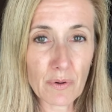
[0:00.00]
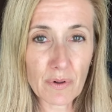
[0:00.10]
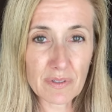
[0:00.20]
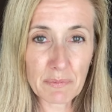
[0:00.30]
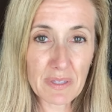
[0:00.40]

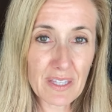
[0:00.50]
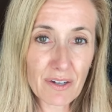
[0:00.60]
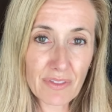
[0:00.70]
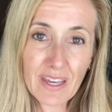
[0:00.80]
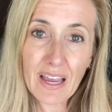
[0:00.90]
or something that
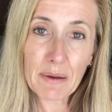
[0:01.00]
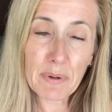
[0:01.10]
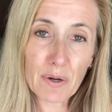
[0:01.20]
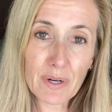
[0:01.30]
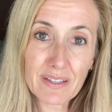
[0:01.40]
you're thinking
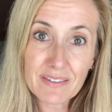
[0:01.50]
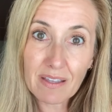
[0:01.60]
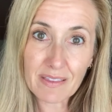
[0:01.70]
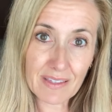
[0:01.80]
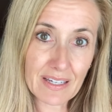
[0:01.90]
about, and
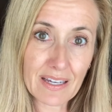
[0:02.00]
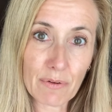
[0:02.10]
suddenly